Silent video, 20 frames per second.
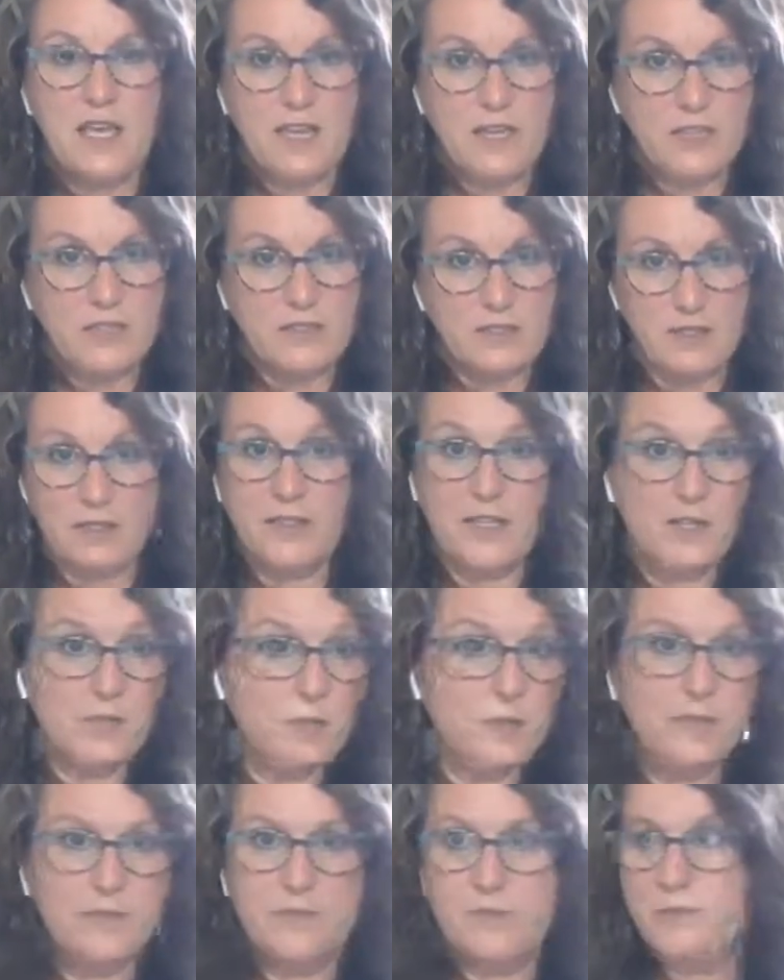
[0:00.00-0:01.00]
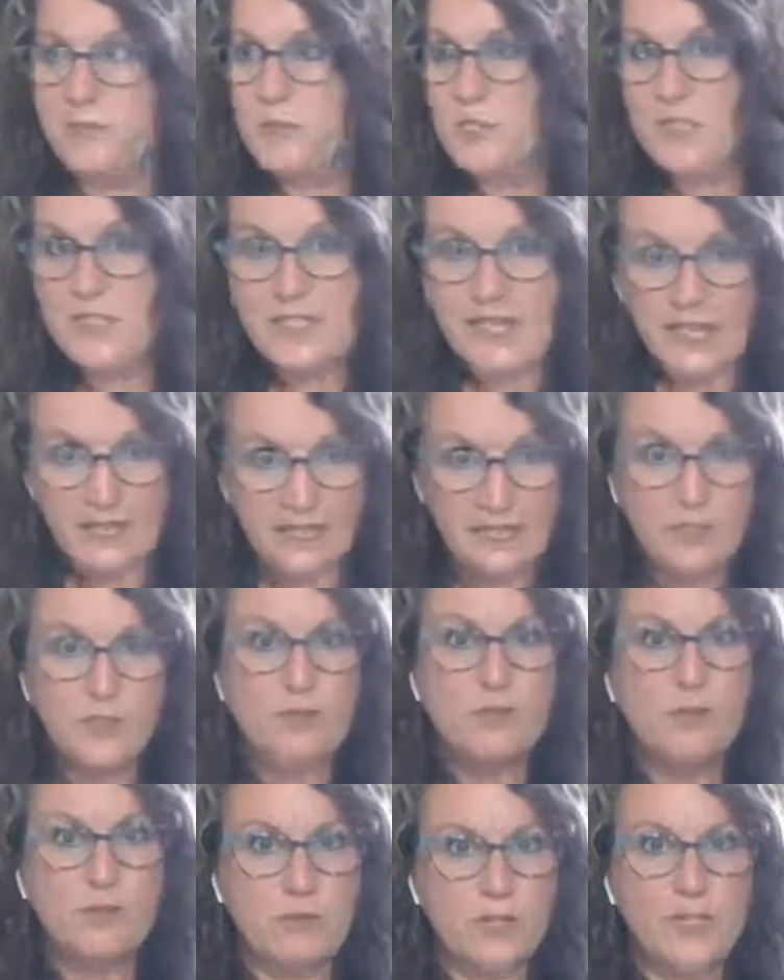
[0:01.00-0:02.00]
it's unless we've just had an
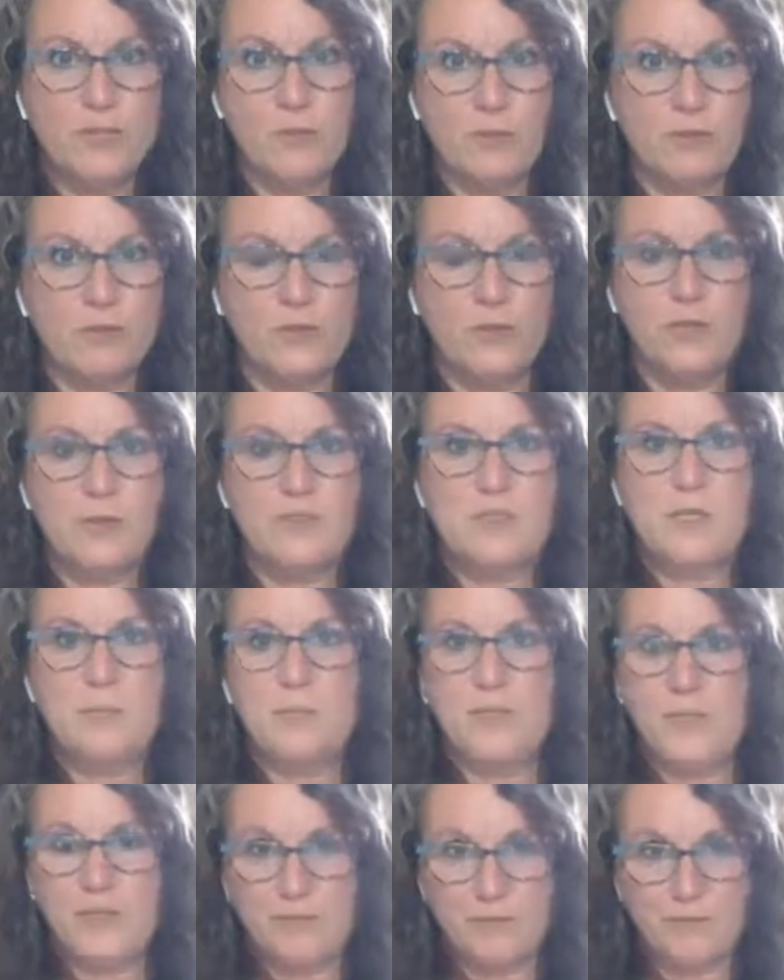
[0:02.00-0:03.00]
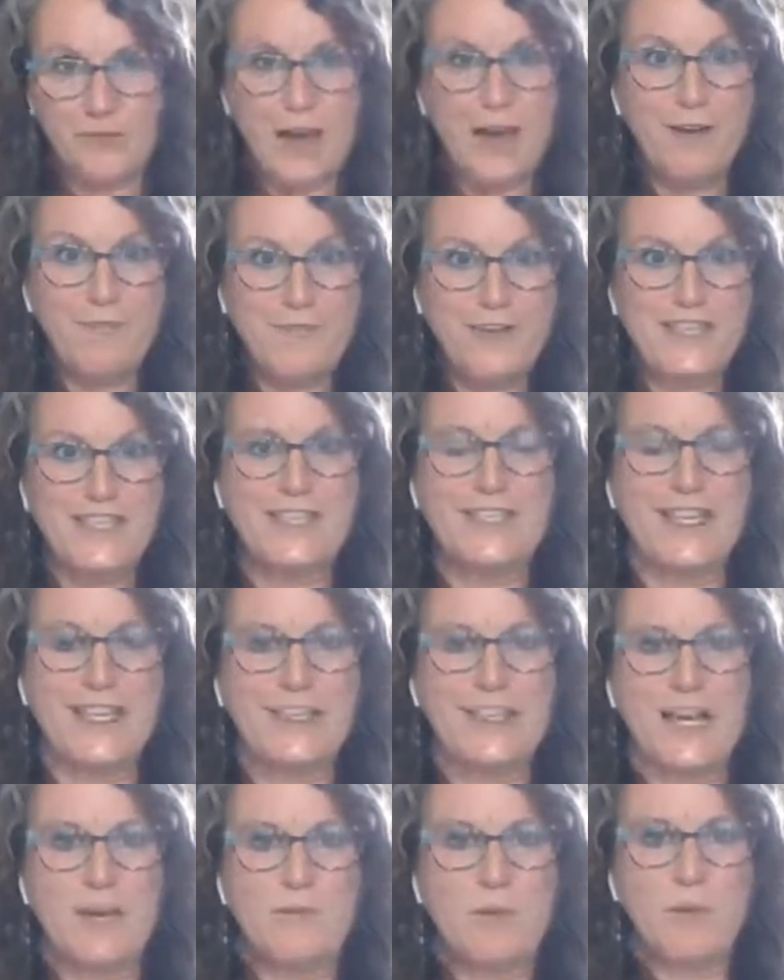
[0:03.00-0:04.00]
injury or something obvious
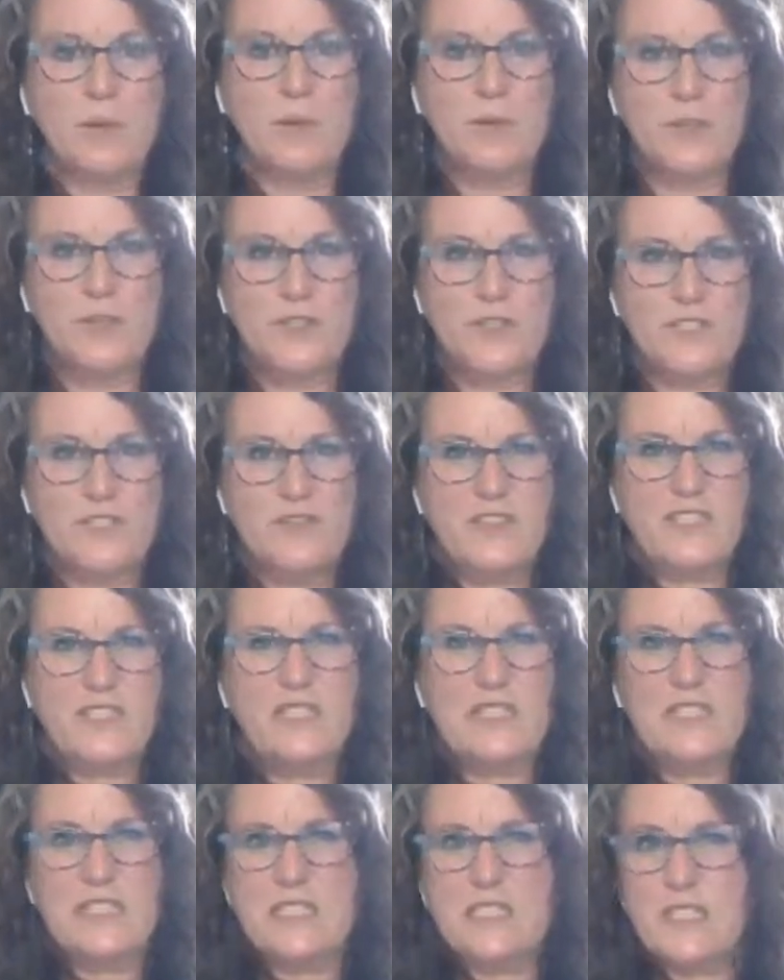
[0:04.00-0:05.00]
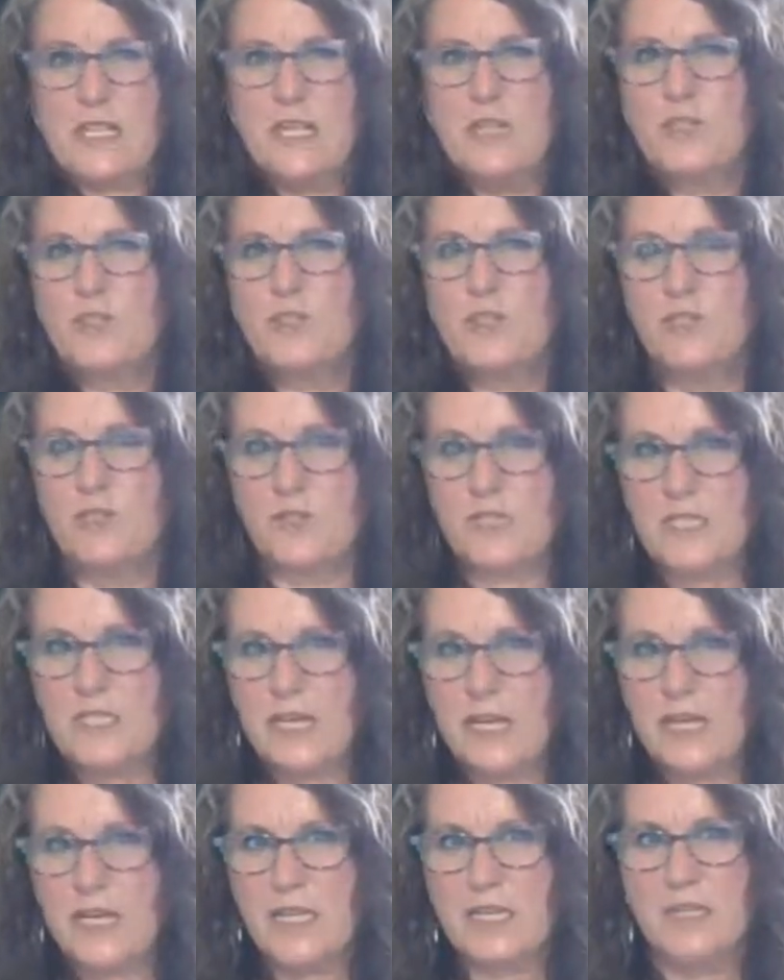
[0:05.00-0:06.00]
like that, but when we're just feeling this tension or
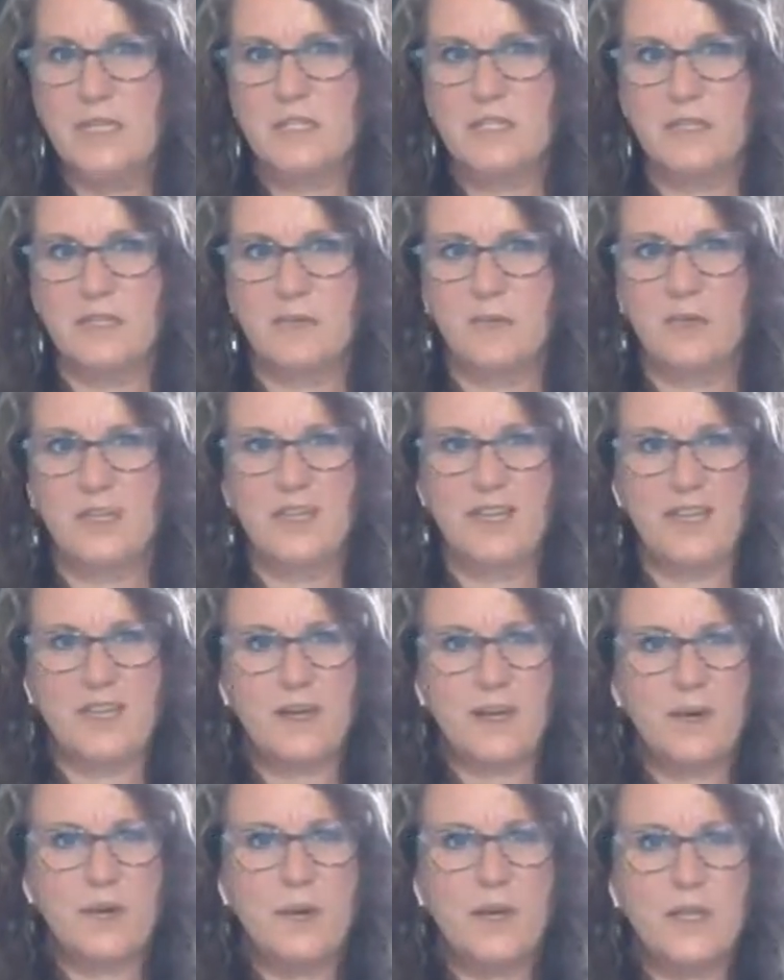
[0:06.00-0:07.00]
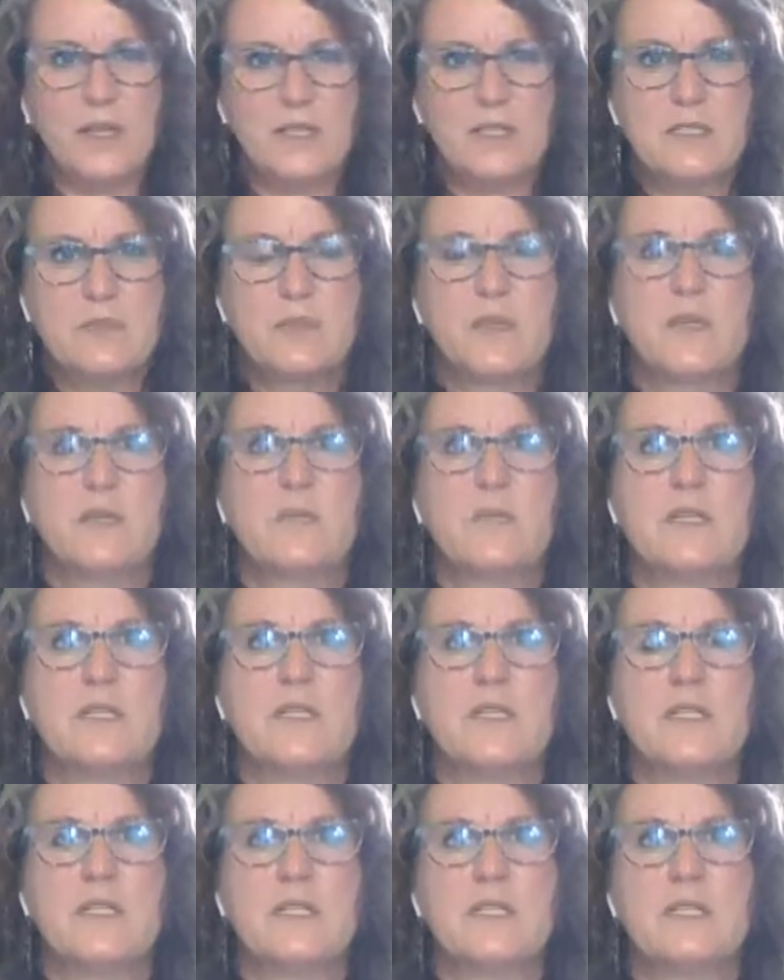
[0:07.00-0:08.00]
tightness, then we can't quite explain what
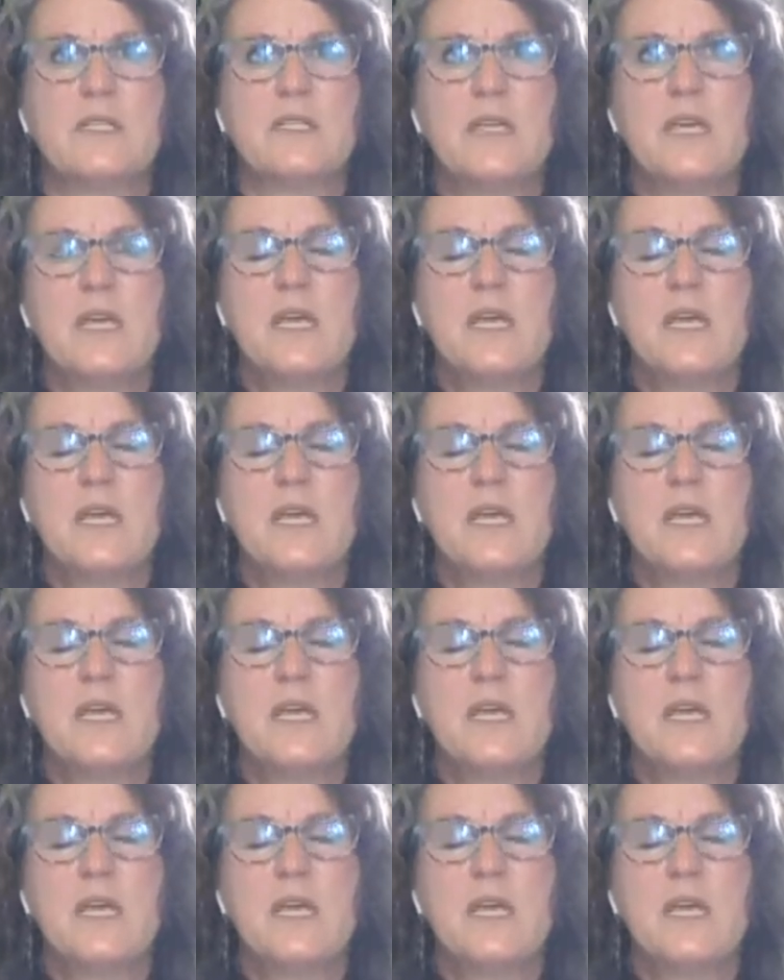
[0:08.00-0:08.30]
it is.